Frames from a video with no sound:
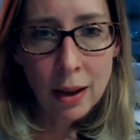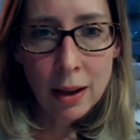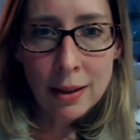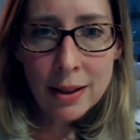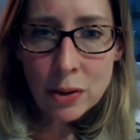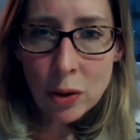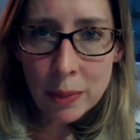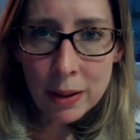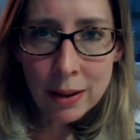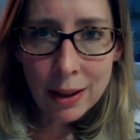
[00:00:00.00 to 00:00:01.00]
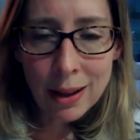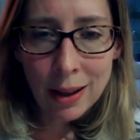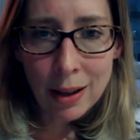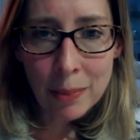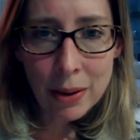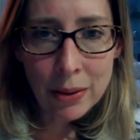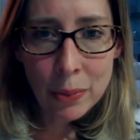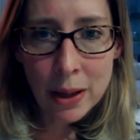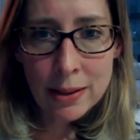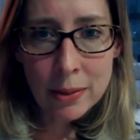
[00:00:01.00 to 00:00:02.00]
This got me thinking about the
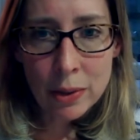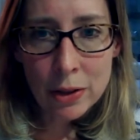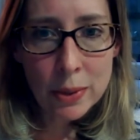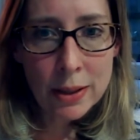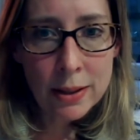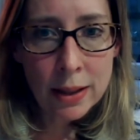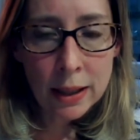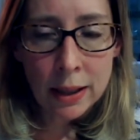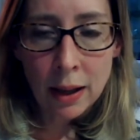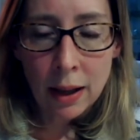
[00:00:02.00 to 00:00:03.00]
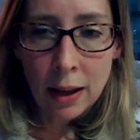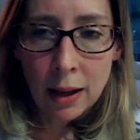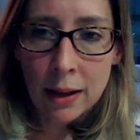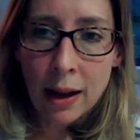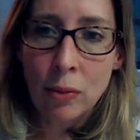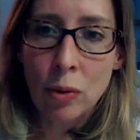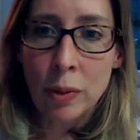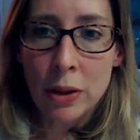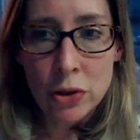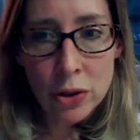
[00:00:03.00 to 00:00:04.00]
ways in which we see and how what we
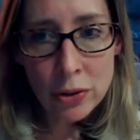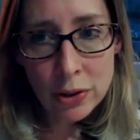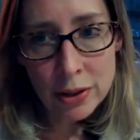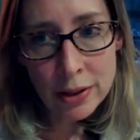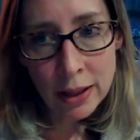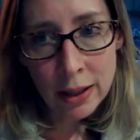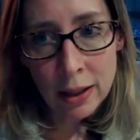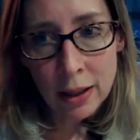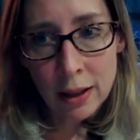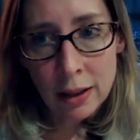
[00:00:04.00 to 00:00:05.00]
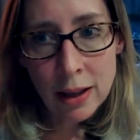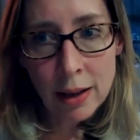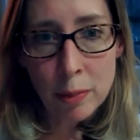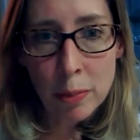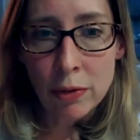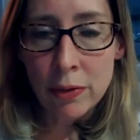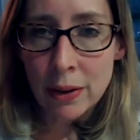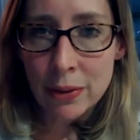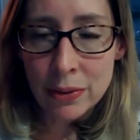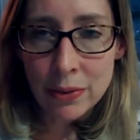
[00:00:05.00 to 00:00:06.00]
choose to see can have a profound
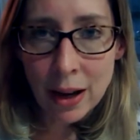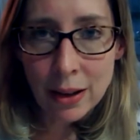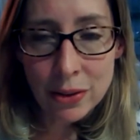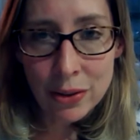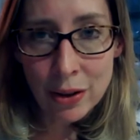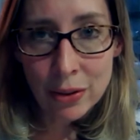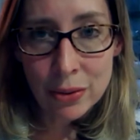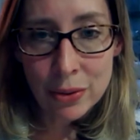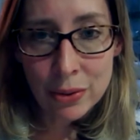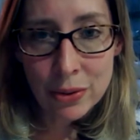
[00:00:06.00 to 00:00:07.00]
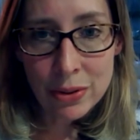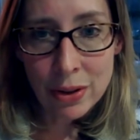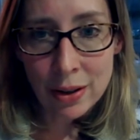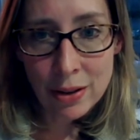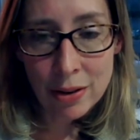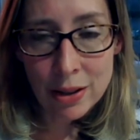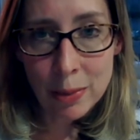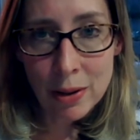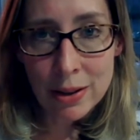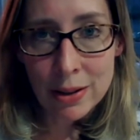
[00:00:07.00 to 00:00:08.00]
effect on our thoughts and our
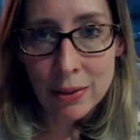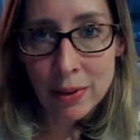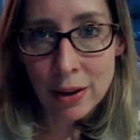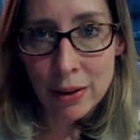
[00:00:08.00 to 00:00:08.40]
experience of life.